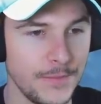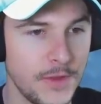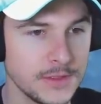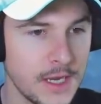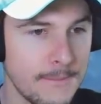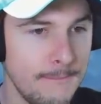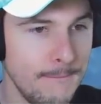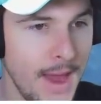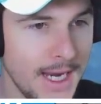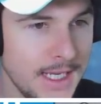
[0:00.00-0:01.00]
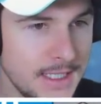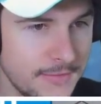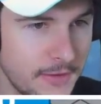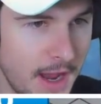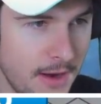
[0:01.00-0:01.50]
There's like many
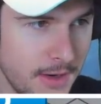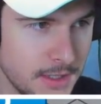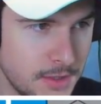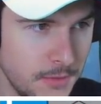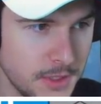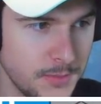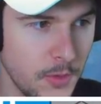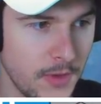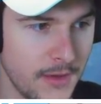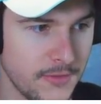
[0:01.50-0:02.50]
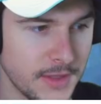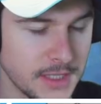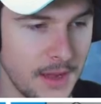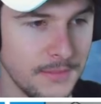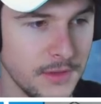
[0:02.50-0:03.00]
different areas to explore after this.
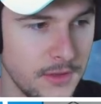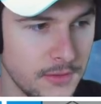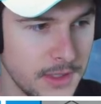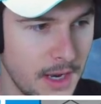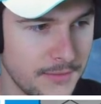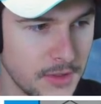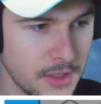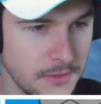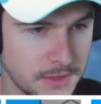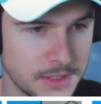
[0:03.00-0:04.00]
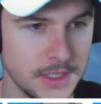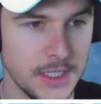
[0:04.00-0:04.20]
I'm literally not even close.